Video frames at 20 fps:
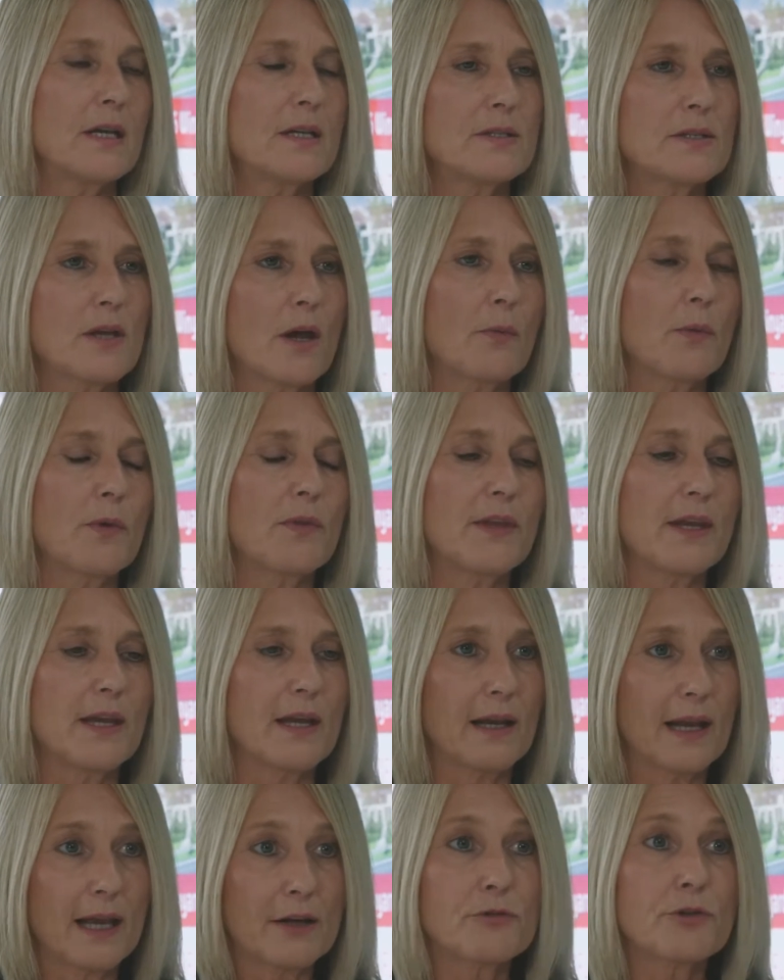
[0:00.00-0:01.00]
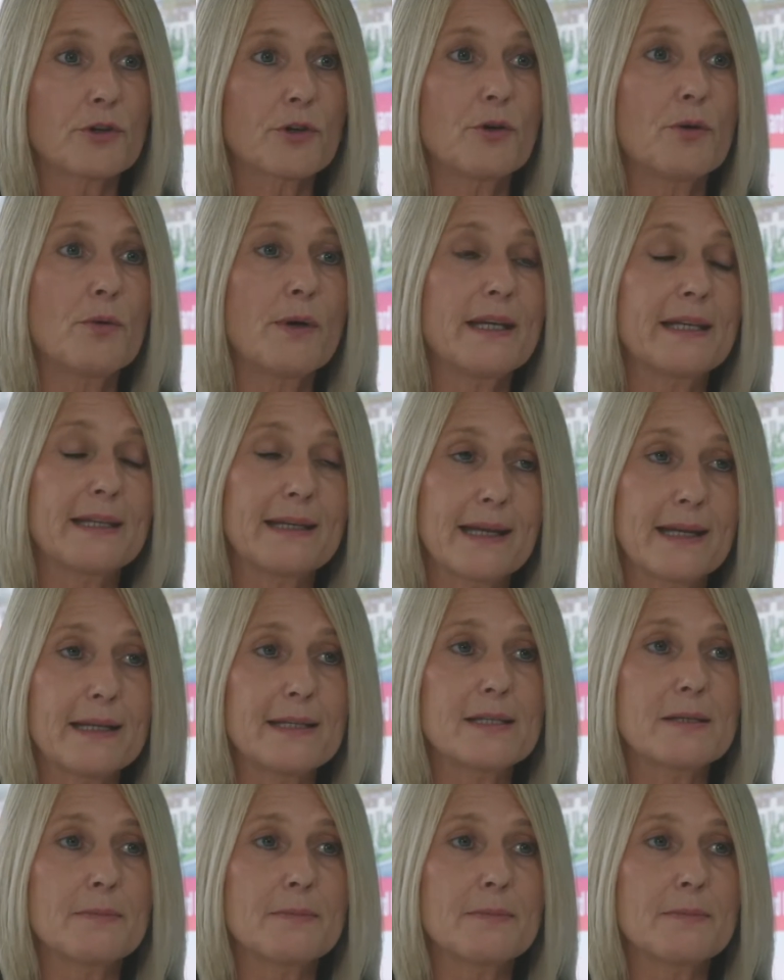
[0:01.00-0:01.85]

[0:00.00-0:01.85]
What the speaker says: So with the electrical, it needs